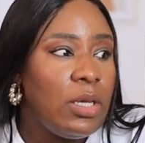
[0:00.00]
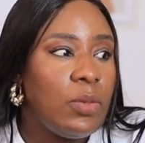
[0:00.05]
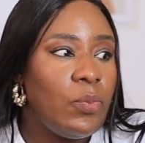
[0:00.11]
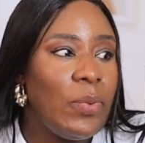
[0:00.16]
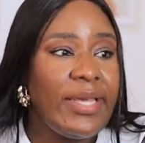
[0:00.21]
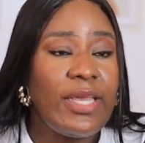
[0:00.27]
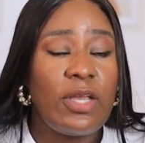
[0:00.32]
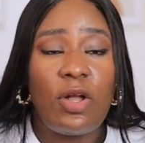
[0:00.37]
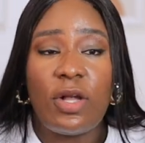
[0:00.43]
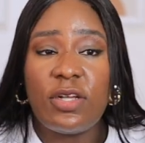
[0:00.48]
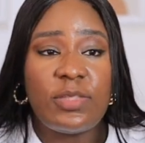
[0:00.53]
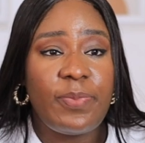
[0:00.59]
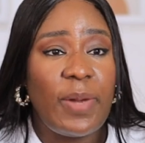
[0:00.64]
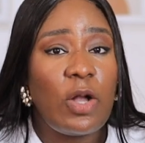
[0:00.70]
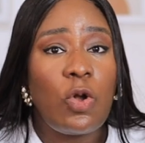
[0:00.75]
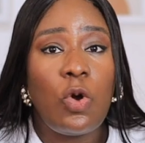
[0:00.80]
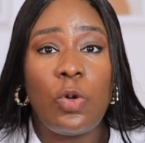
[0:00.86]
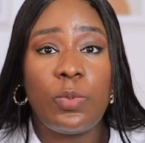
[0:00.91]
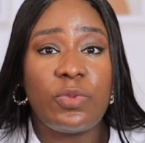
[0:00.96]
when he comes
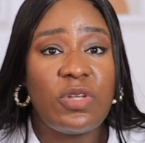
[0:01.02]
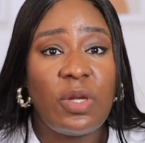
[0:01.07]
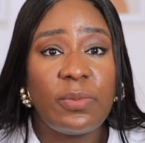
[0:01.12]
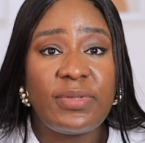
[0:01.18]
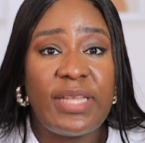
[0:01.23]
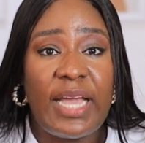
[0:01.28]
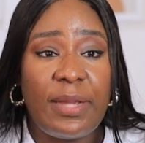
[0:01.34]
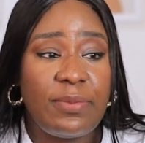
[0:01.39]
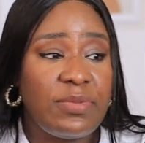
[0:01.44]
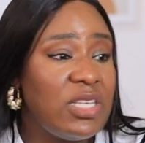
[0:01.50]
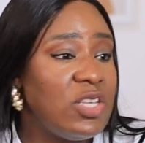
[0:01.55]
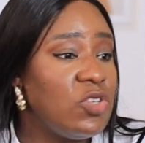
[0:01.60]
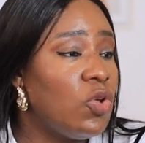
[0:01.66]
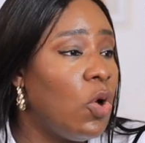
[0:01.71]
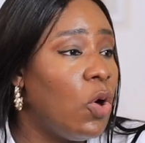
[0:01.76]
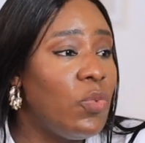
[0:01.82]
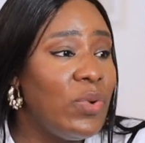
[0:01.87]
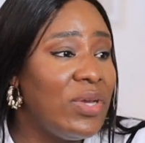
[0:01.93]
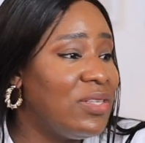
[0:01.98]
back home sometimes, he's
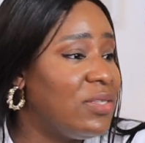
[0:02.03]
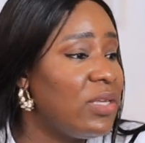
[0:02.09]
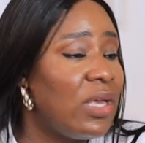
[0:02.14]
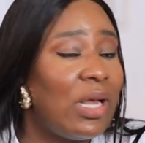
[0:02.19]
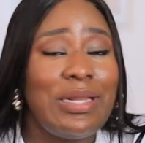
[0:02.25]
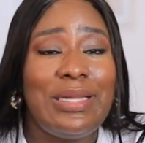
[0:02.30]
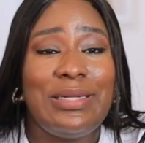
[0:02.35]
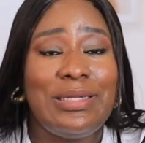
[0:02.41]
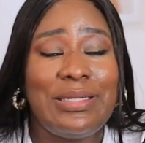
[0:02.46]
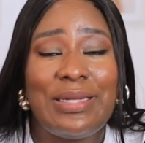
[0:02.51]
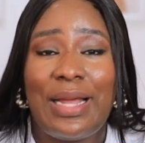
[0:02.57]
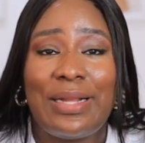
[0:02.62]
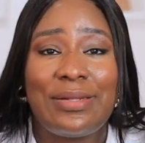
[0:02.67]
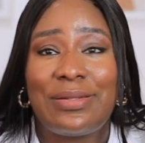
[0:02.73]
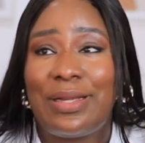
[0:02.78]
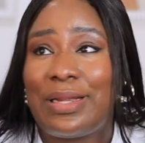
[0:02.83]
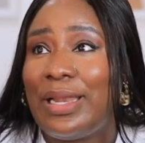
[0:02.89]
always cleaning and